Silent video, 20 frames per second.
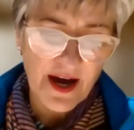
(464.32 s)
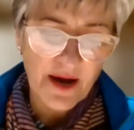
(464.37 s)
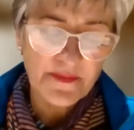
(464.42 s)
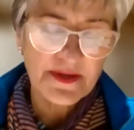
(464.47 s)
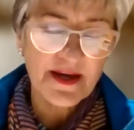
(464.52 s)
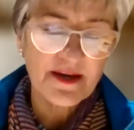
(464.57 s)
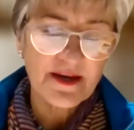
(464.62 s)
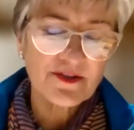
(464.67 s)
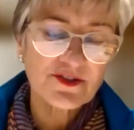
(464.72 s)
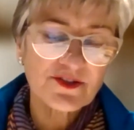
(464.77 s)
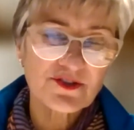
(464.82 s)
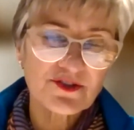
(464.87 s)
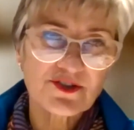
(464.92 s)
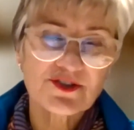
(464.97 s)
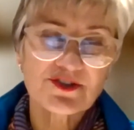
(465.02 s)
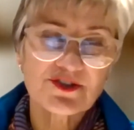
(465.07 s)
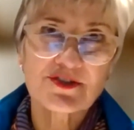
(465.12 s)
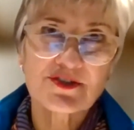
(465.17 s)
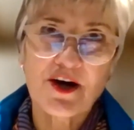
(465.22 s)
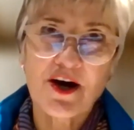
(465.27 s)
I'm going to
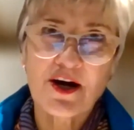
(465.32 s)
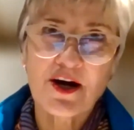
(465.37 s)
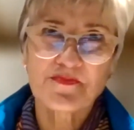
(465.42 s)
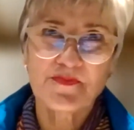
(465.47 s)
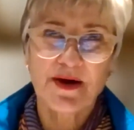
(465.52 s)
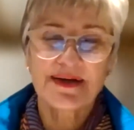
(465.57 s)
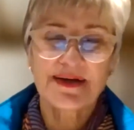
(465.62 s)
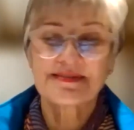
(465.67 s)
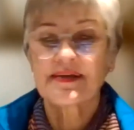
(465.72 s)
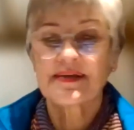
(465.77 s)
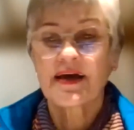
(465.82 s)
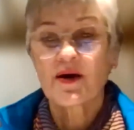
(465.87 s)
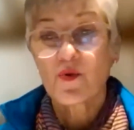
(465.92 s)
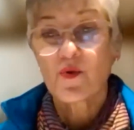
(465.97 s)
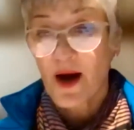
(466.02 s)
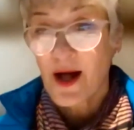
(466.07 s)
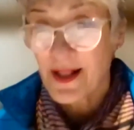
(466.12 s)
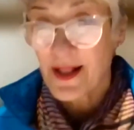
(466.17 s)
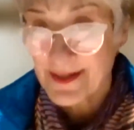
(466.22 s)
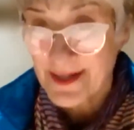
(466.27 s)
start by saying
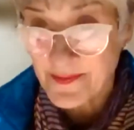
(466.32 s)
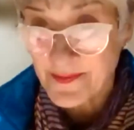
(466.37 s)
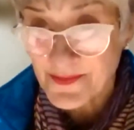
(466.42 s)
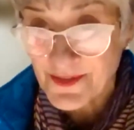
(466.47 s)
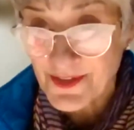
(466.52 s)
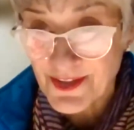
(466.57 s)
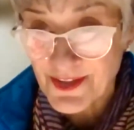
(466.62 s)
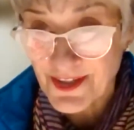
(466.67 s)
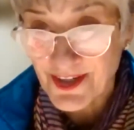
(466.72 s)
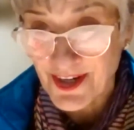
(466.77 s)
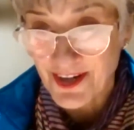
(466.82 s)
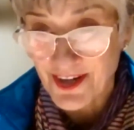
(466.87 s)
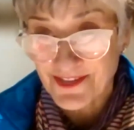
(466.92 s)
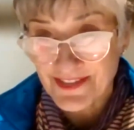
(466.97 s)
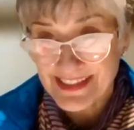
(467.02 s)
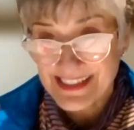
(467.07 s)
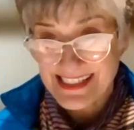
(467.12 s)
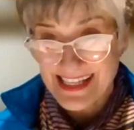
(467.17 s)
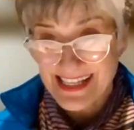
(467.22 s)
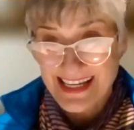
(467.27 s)
welcome to the
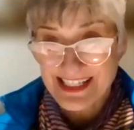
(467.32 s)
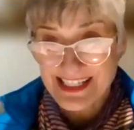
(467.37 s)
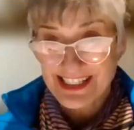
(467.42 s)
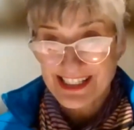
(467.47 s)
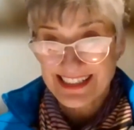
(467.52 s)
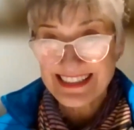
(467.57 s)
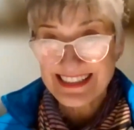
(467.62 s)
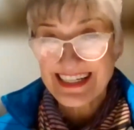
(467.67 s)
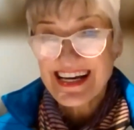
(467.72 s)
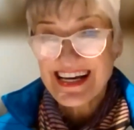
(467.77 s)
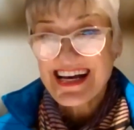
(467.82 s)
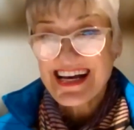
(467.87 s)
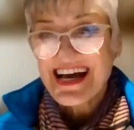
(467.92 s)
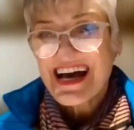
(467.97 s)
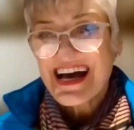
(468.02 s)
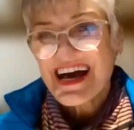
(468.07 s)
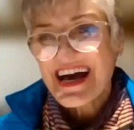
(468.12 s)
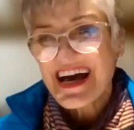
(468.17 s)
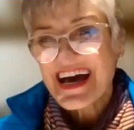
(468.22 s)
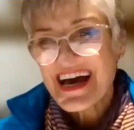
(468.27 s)
conversation.
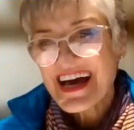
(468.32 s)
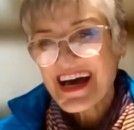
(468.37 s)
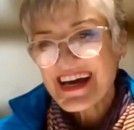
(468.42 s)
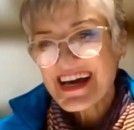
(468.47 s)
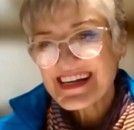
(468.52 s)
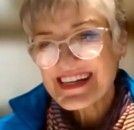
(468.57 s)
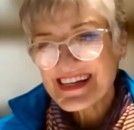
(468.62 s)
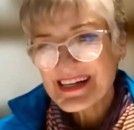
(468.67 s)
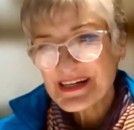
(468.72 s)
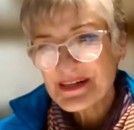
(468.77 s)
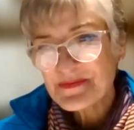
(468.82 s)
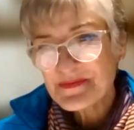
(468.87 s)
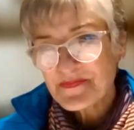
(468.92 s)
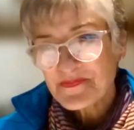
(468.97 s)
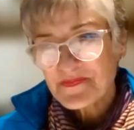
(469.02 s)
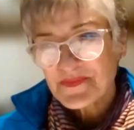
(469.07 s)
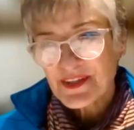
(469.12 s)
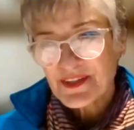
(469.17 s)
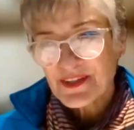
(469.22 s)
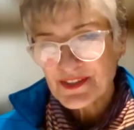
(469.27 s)

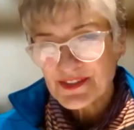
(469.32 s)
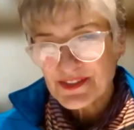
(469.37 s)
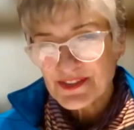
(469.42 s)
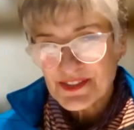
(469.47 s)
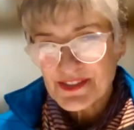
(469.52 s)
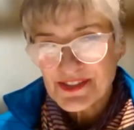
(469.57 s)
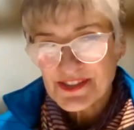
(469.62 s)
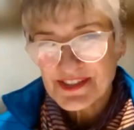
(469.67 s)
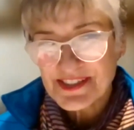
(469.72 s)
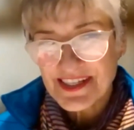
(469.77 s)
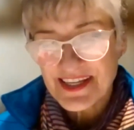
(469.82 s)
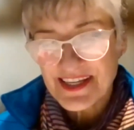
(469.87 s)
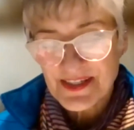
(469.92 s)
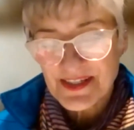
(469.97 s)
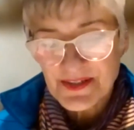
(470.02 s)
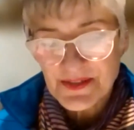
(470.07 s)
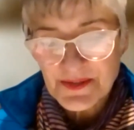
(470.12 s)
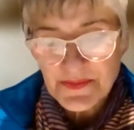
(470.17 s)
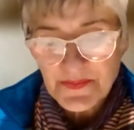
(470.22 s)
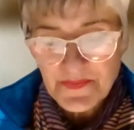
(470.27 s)
And good to see
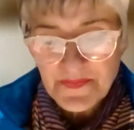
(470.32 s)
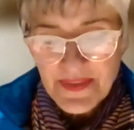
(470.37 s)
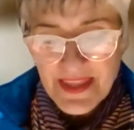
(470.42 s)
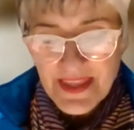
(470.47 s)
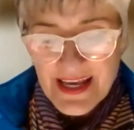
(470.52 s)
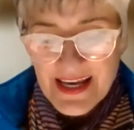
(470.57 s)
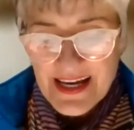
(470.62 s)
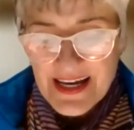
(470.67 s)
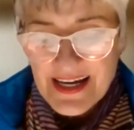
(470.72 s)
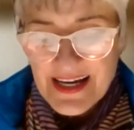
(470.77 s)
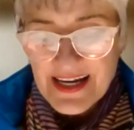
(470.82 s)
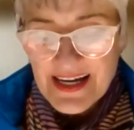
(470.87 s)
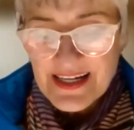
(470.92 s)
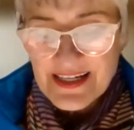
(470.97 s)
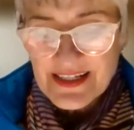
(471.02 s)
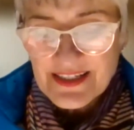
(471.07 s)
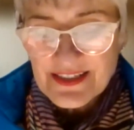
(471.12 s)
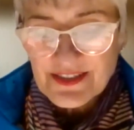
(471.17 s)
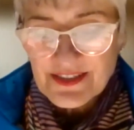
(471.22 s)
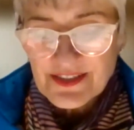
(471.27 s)
you.
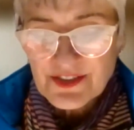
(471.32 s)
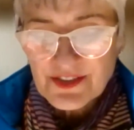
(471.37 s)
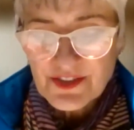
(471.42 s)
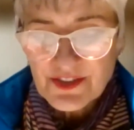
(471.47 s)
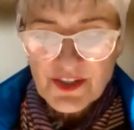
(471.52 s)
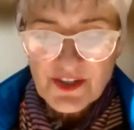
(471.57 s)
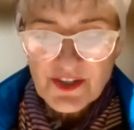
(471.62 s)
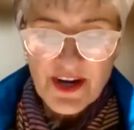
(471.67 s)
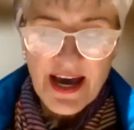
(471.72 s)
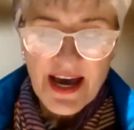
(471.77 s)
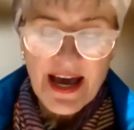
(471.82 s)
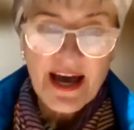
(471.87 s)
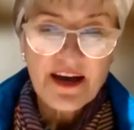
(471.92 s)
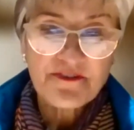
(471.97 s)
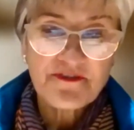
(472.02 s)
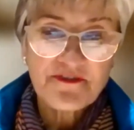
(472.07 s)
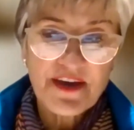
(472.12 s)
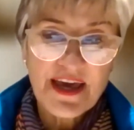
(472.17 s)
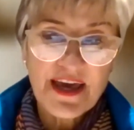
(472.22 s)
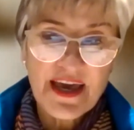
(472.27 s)
Do you
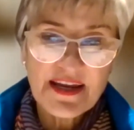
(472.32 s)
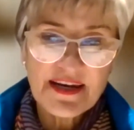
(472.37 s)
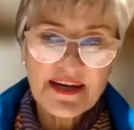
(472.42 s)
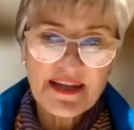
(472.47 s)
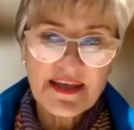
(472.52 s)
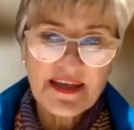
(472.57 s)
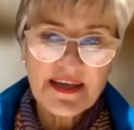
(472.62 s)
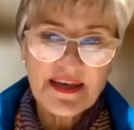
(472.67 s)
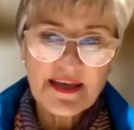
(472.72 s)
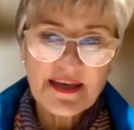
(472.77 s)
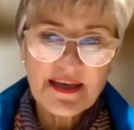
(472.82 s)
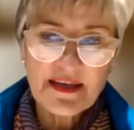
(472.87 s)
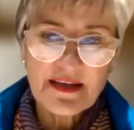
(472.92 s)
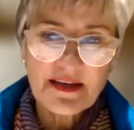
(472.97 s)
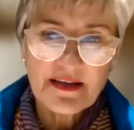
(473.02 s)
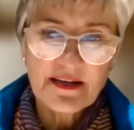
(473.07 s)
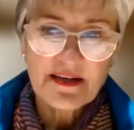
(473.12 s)
have any